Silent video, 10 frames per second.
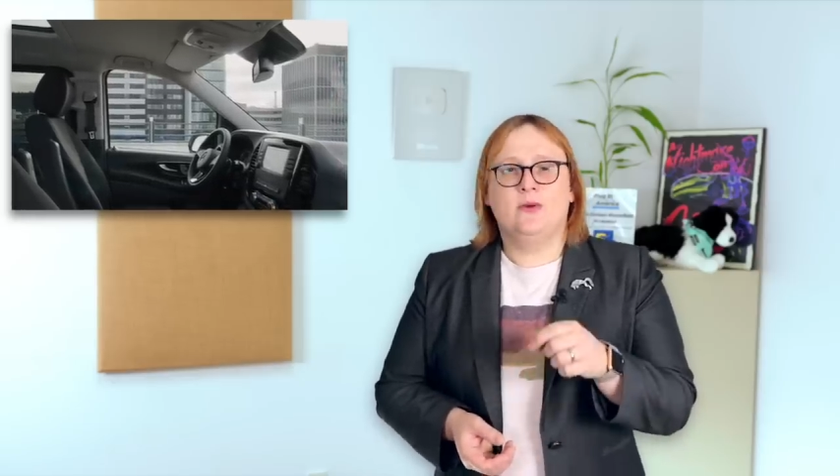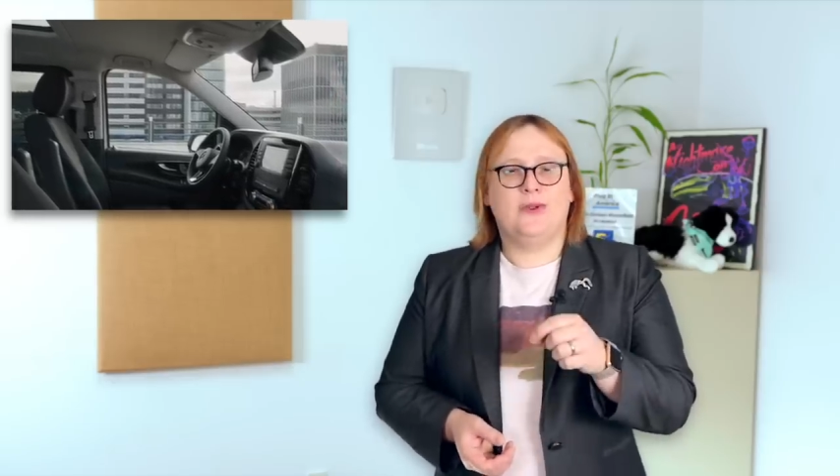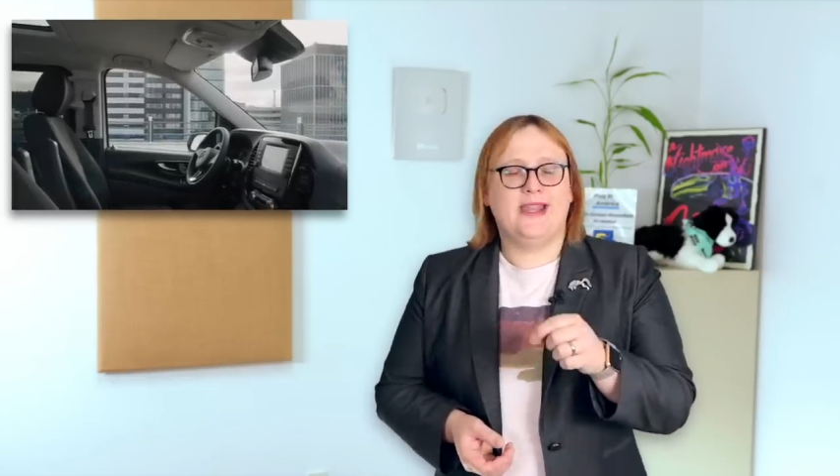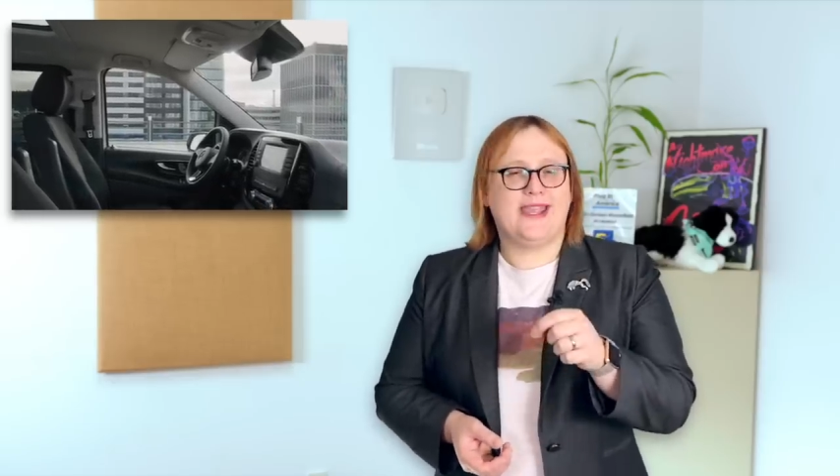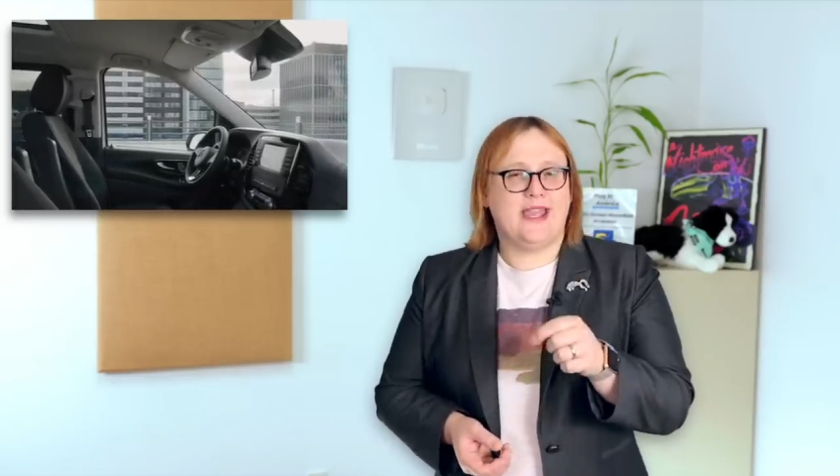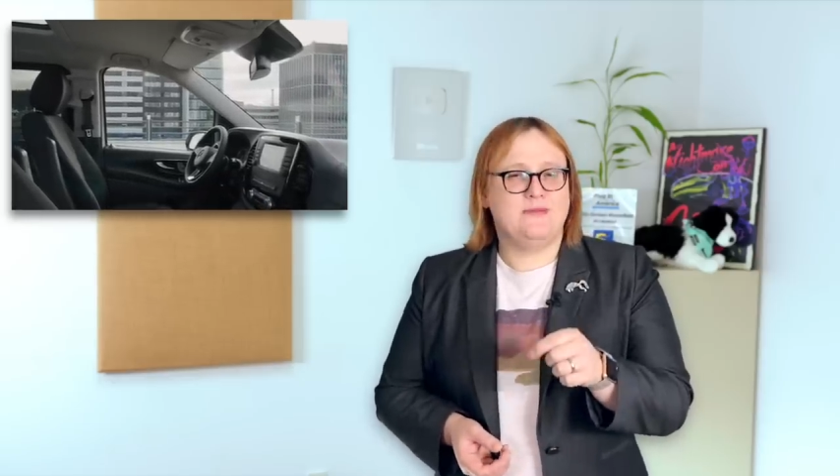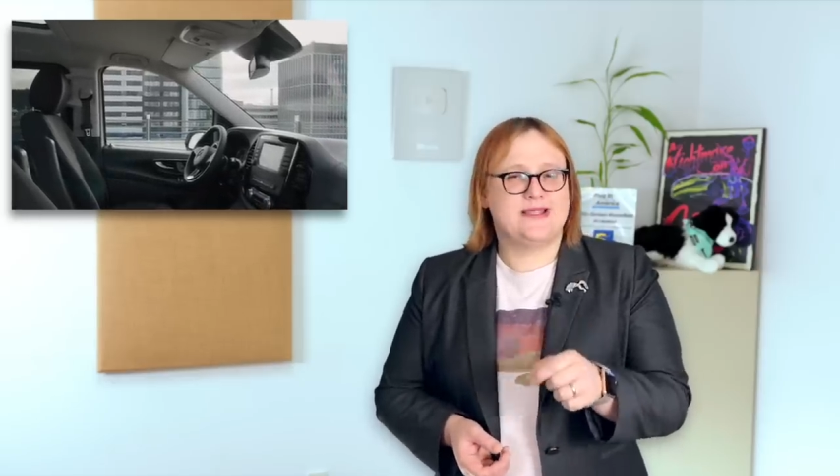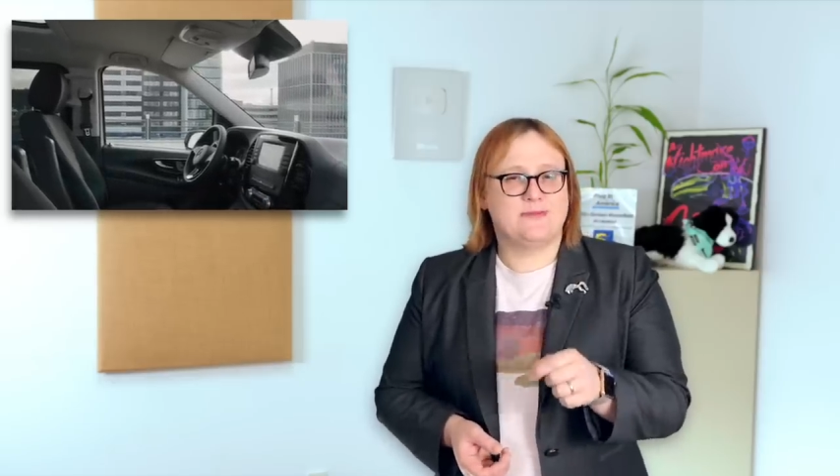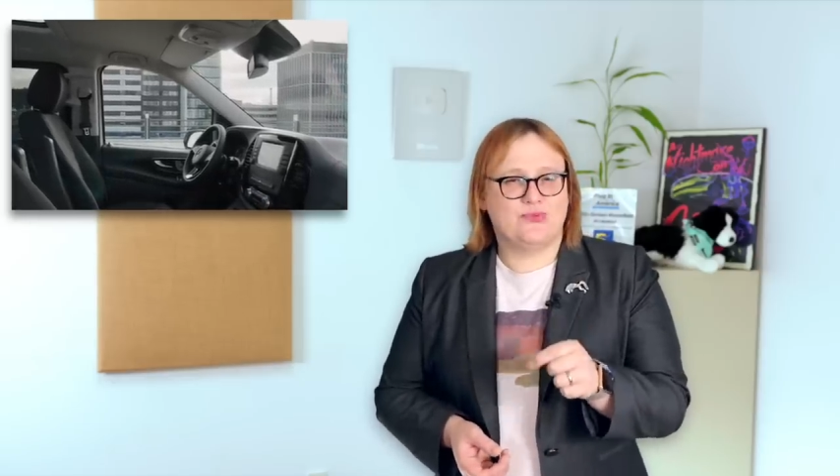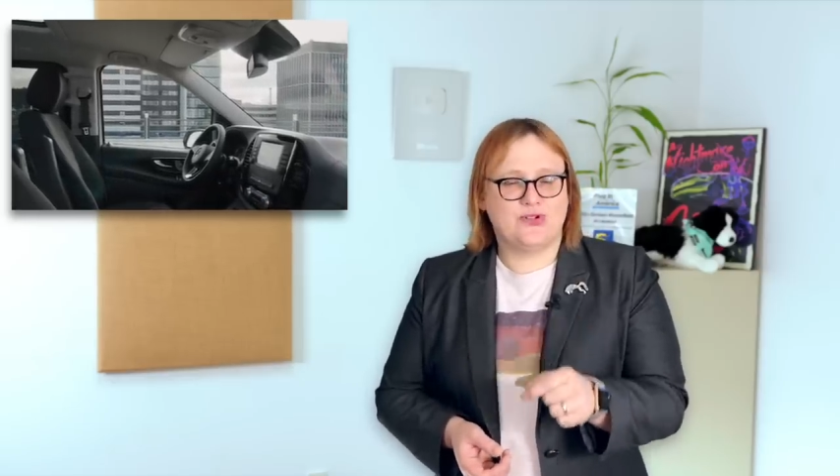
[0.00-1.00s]
when it came to
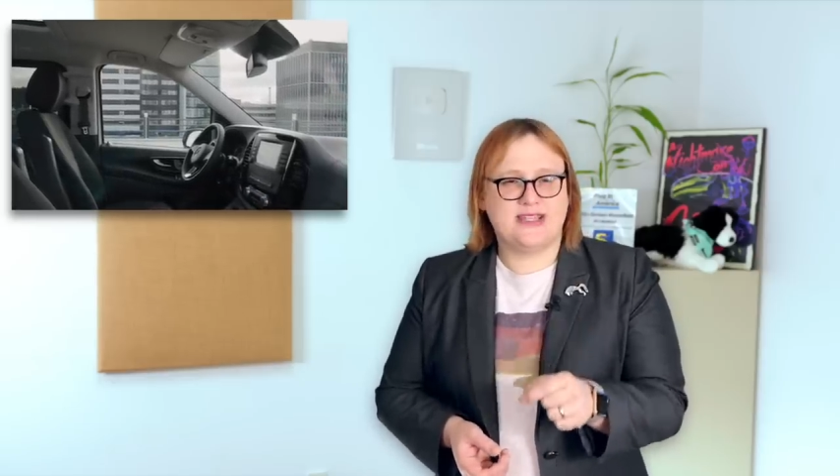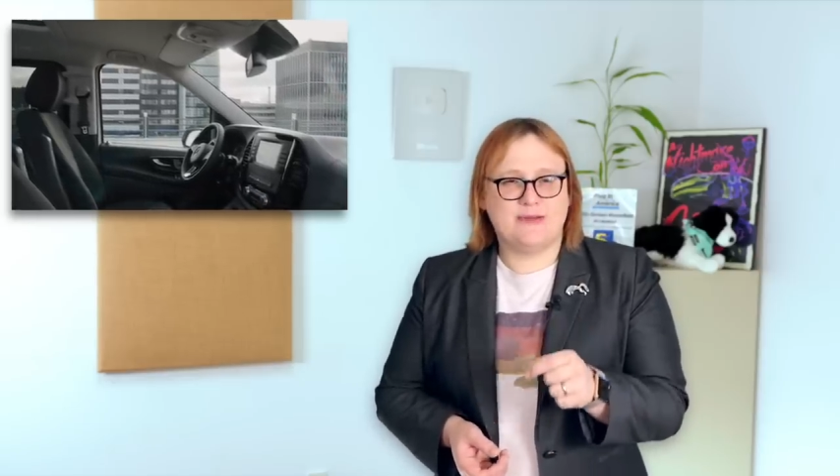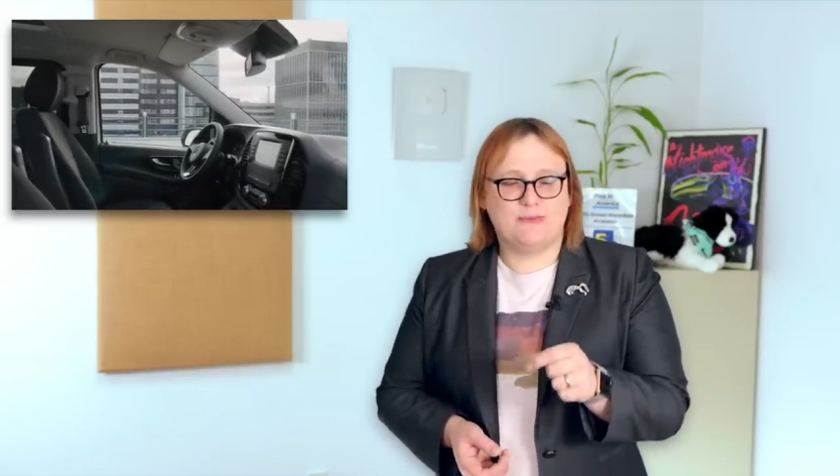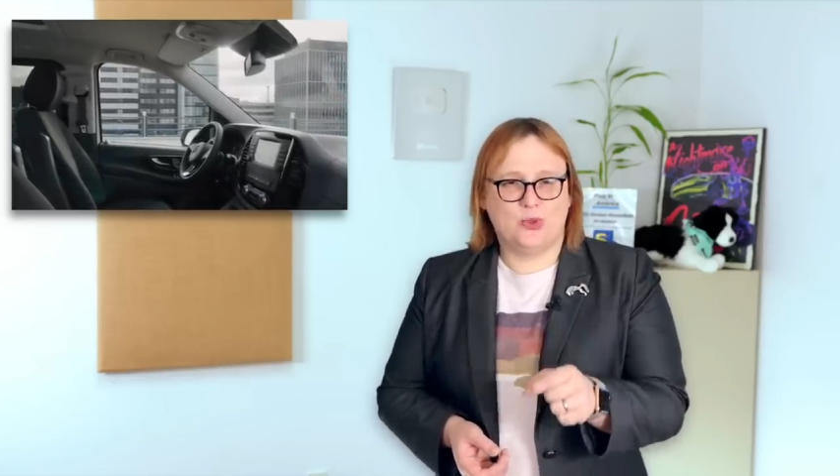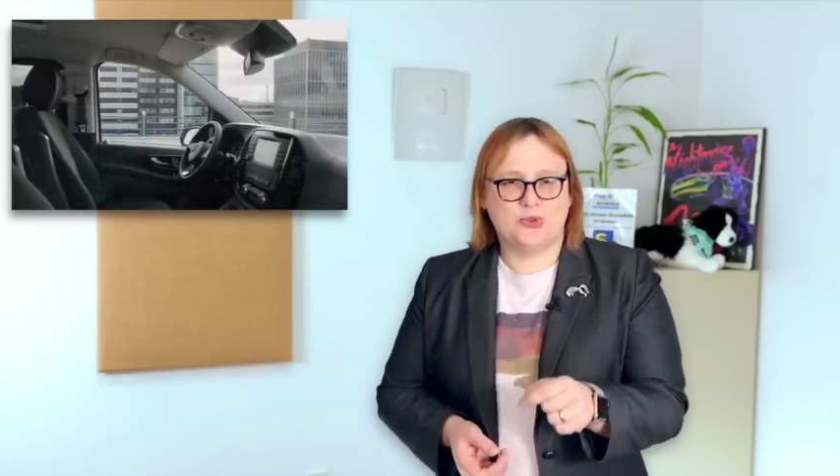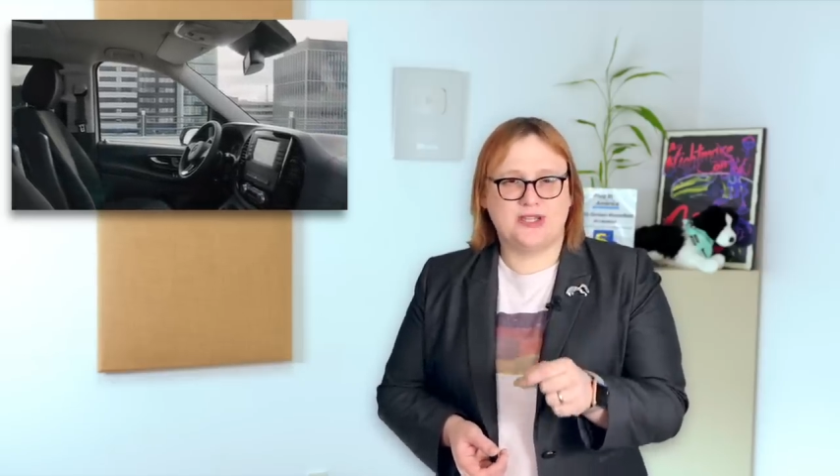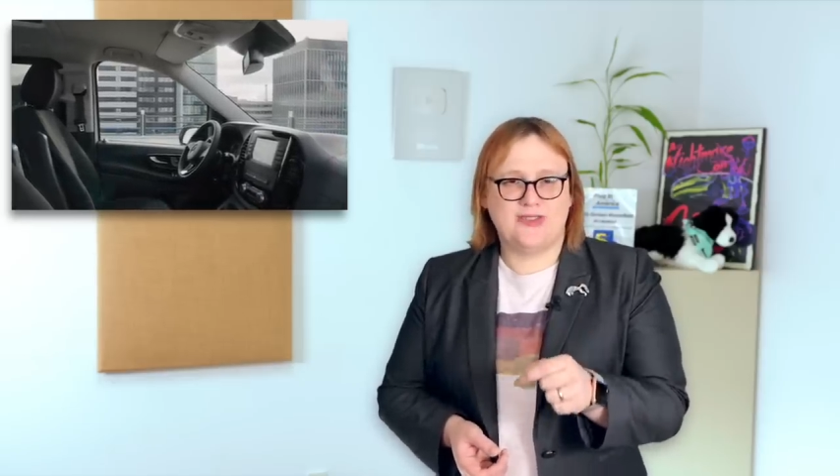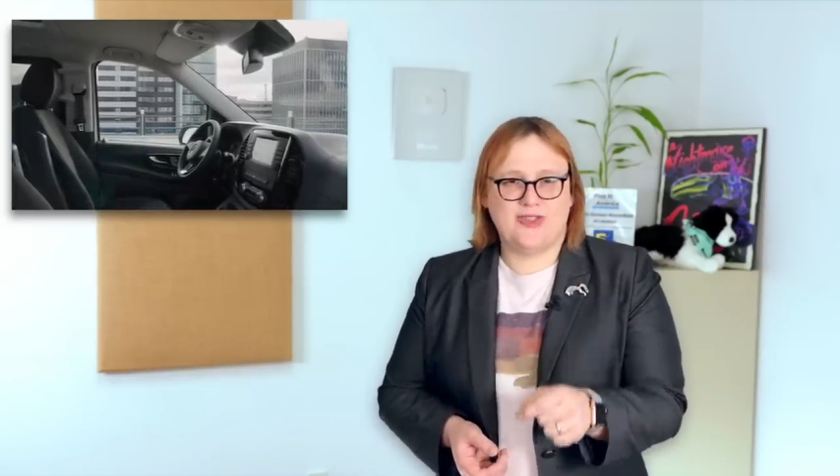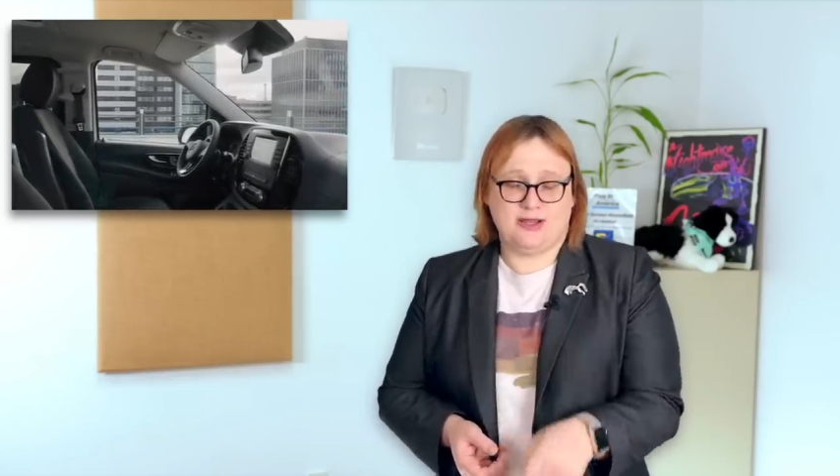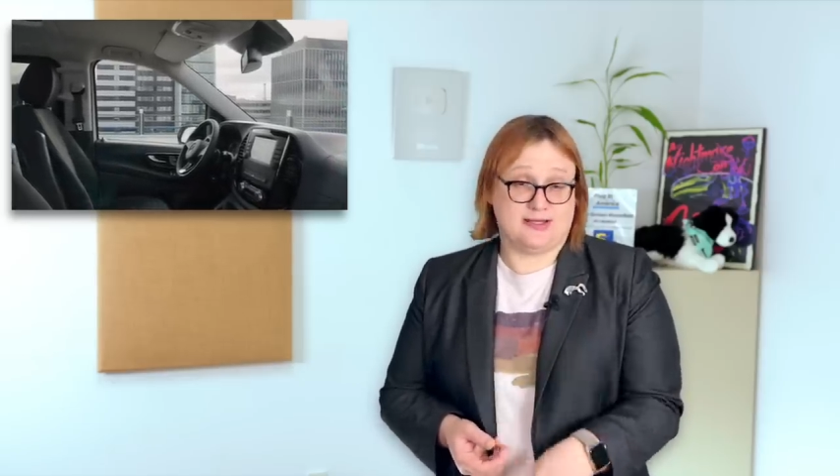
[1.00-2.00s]
some pretty
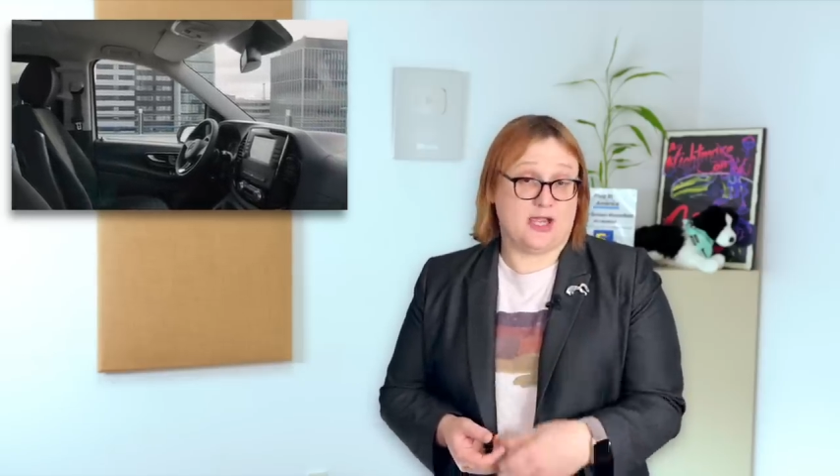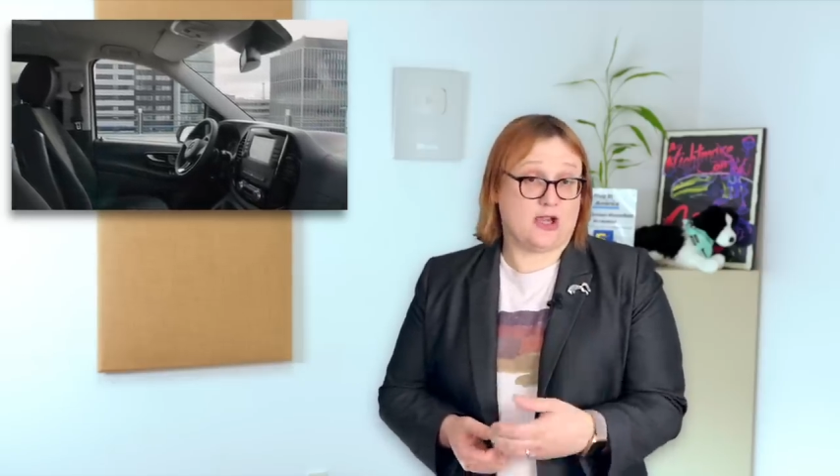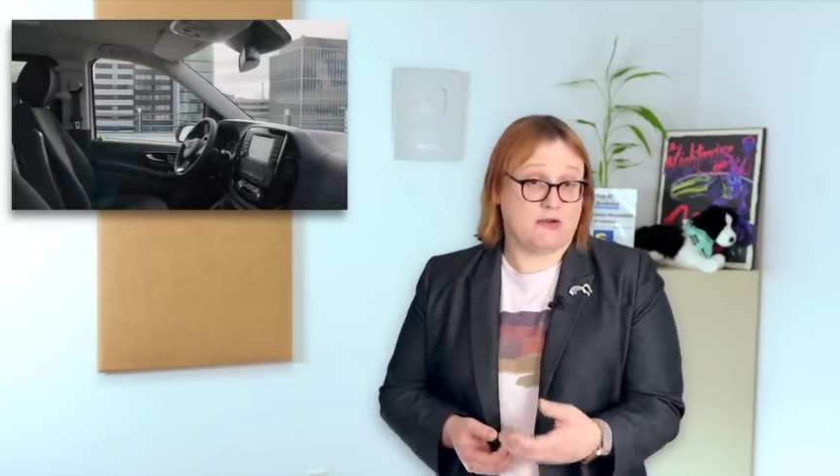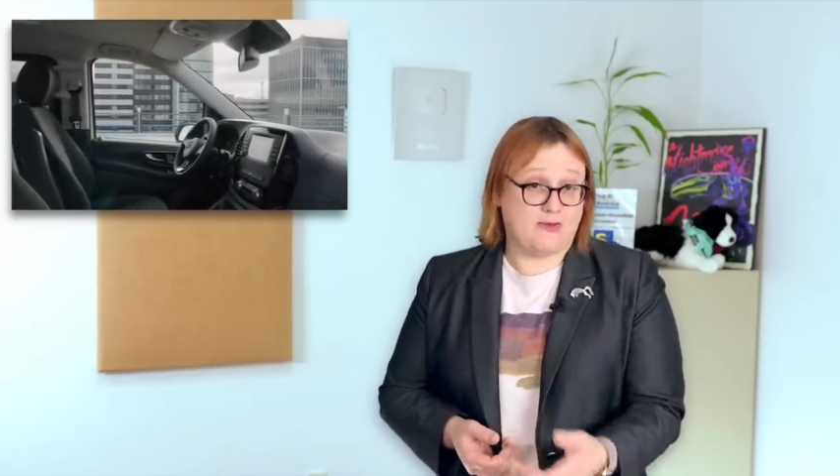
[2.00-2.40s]
important things like